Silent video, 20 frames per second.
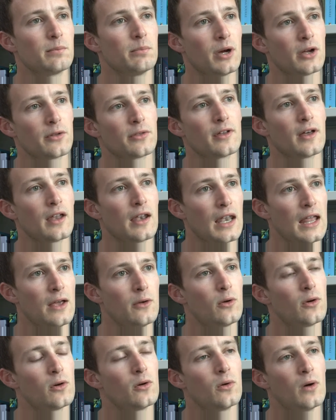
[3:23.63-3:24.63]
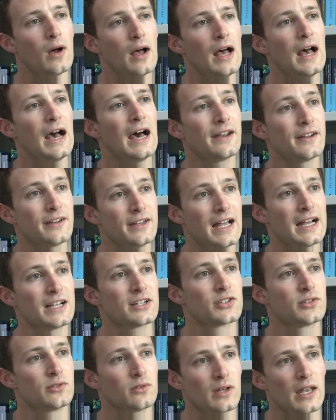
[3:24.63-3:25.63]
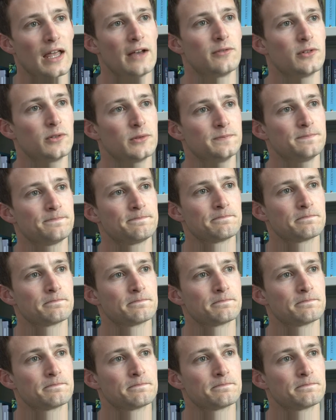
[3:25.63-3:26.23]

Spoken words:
both at a local and a national level.